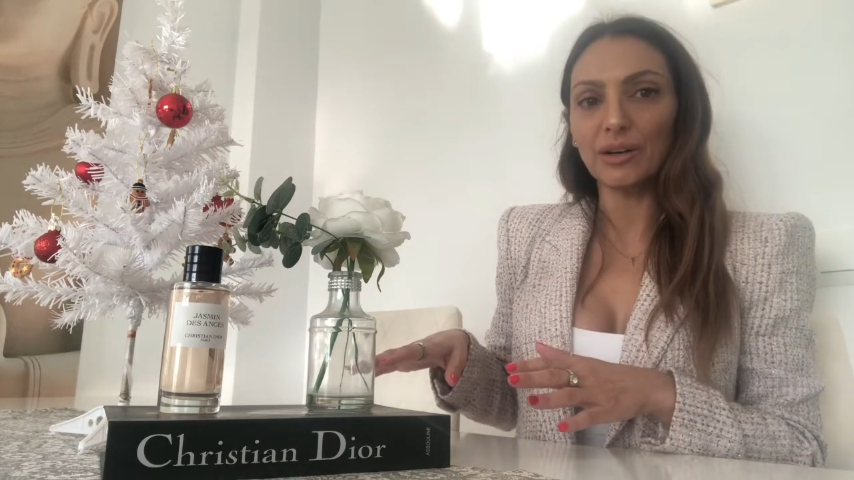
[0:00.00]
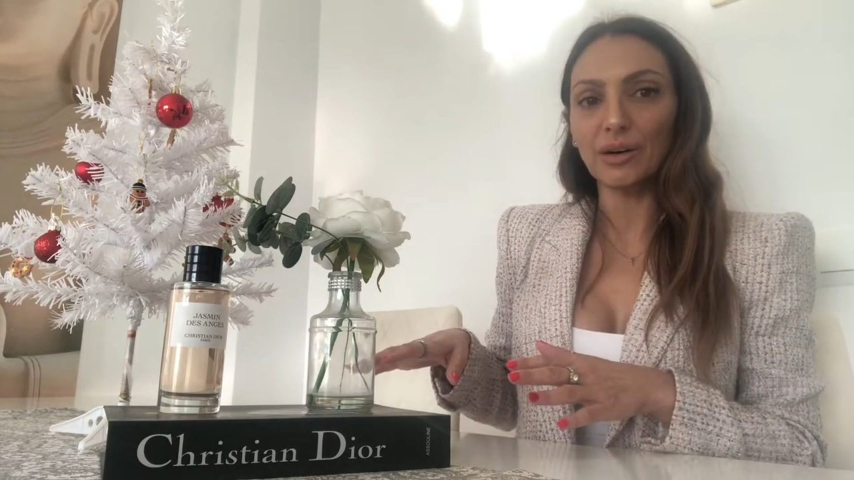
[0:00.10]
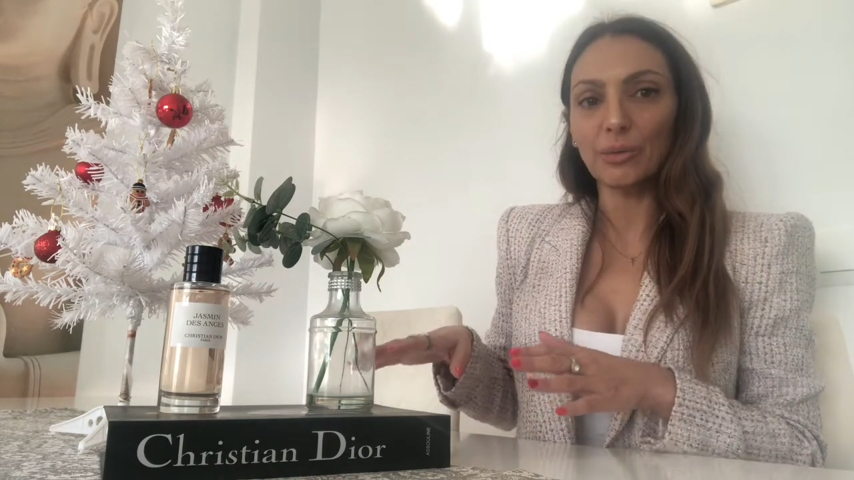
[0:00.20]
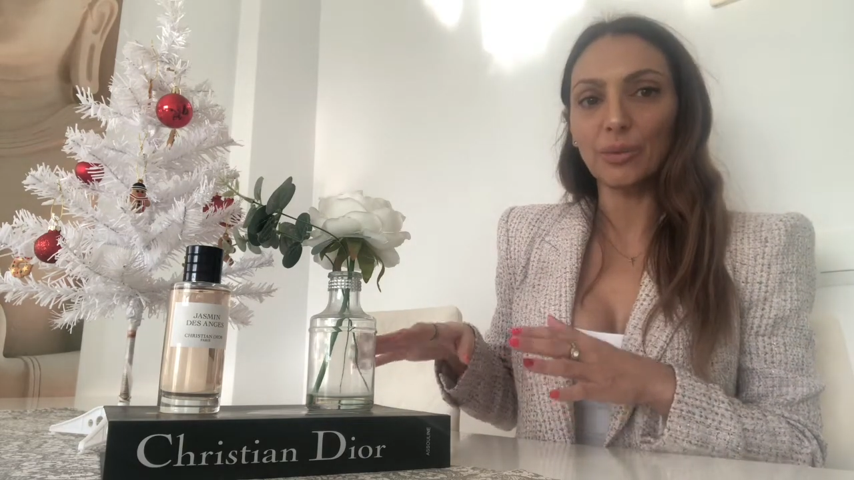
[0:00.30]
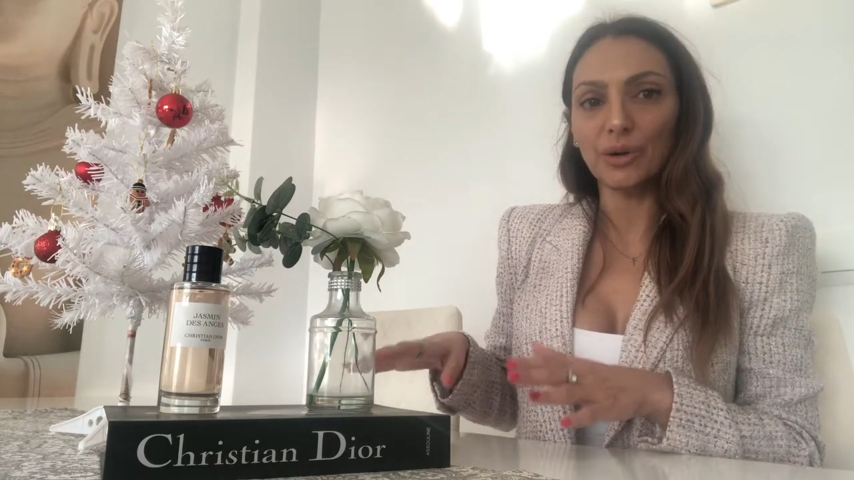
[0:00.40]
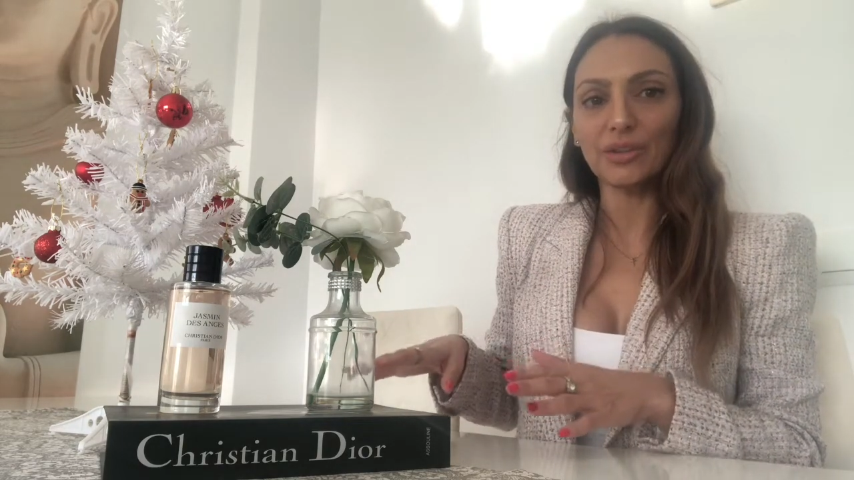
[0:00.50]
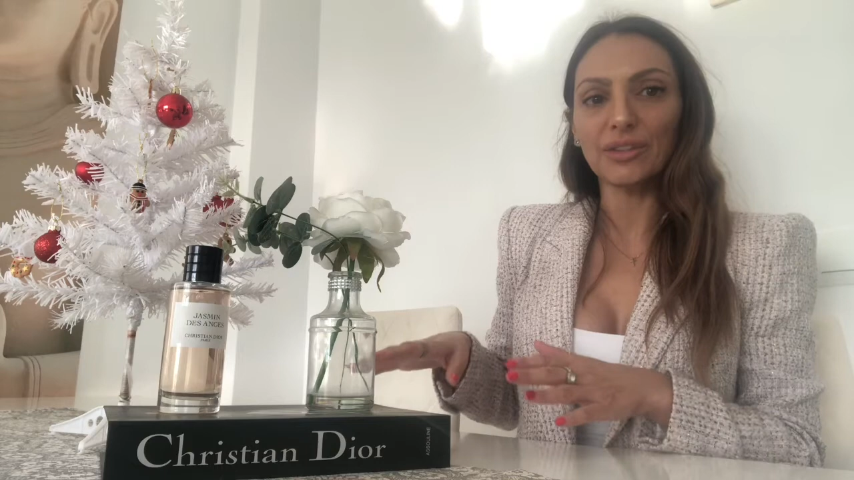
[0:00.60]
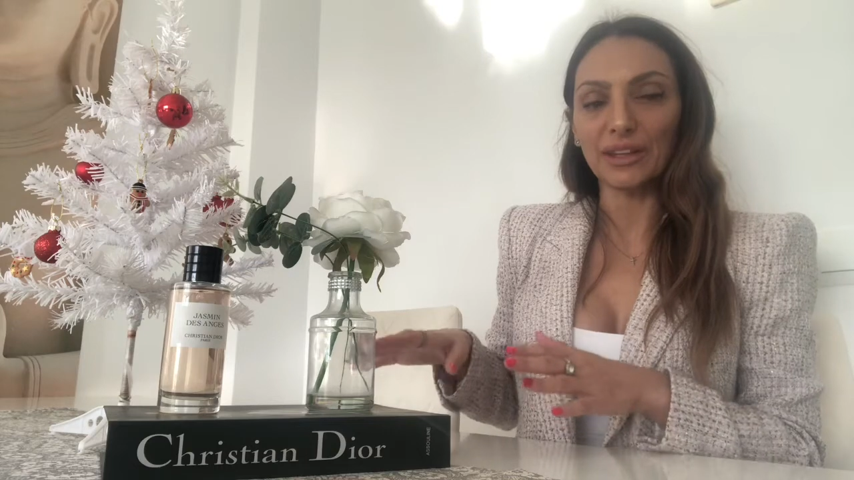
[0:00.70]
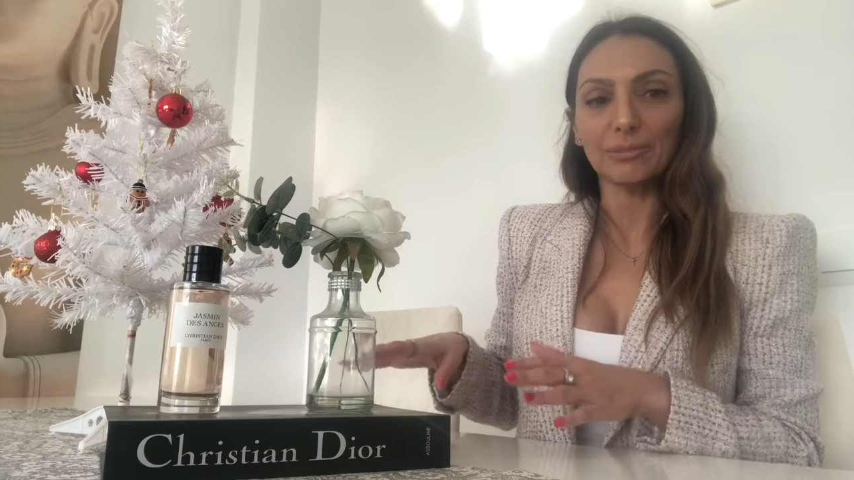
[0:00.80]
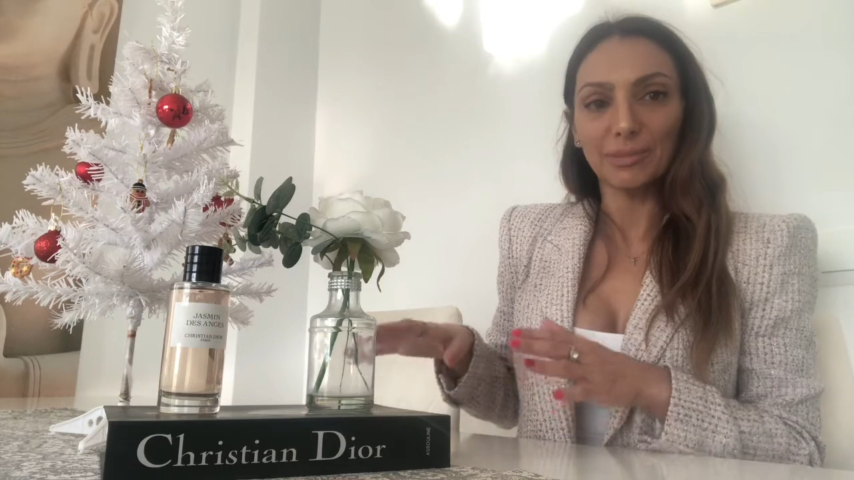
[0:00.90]
are worth
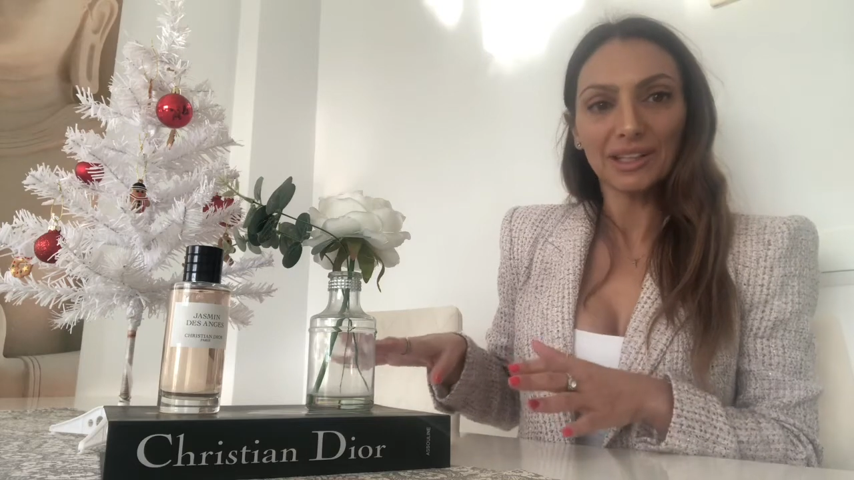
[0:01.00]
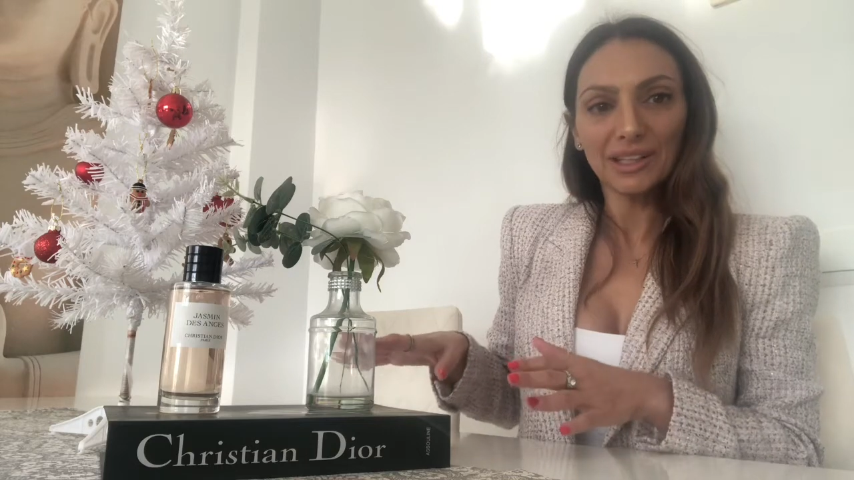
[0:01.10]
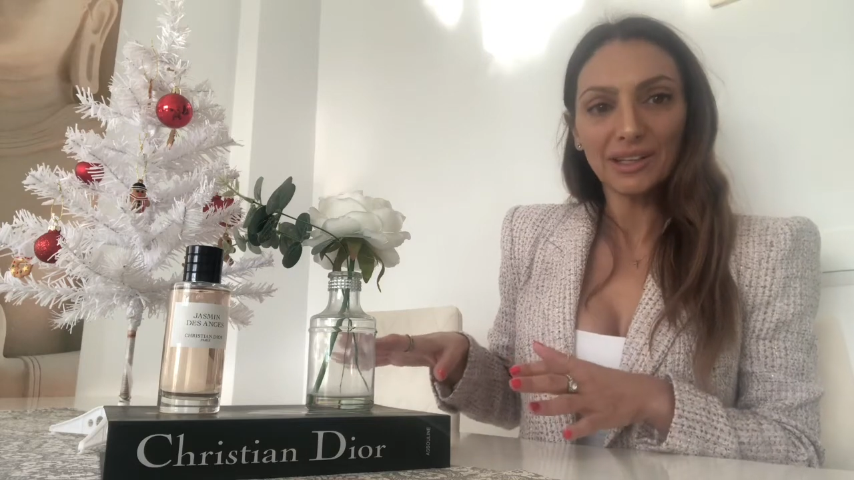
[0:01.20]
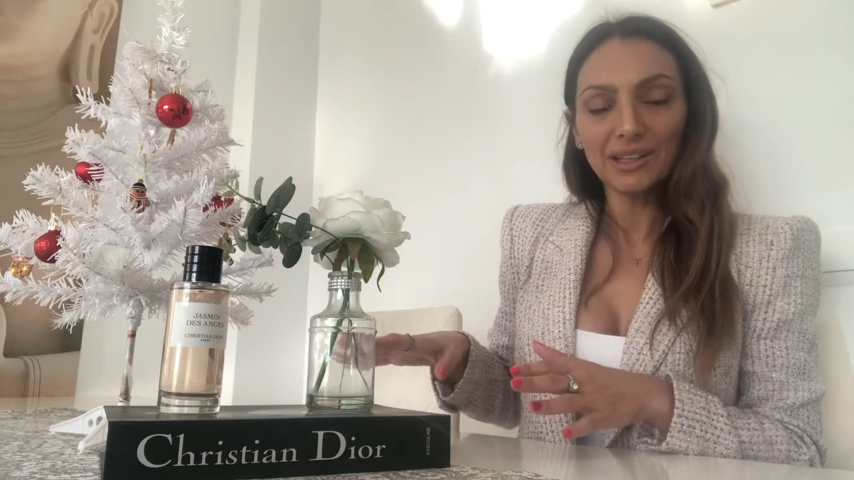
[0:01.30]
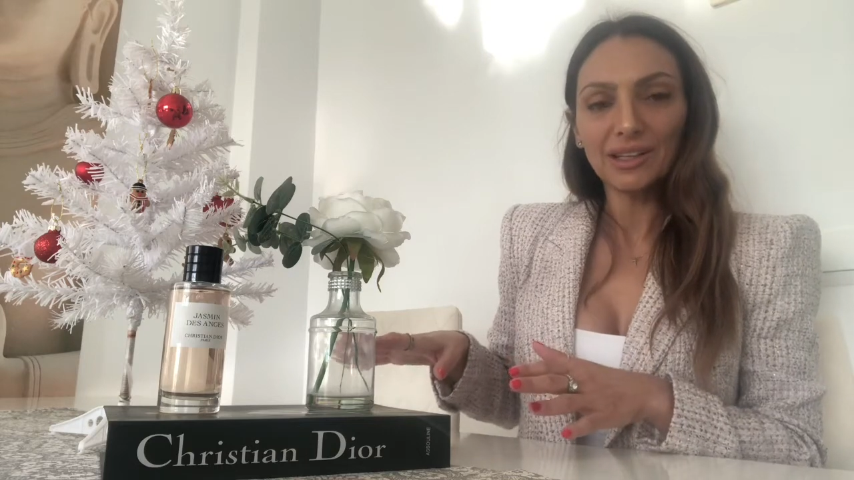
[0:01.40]
that money,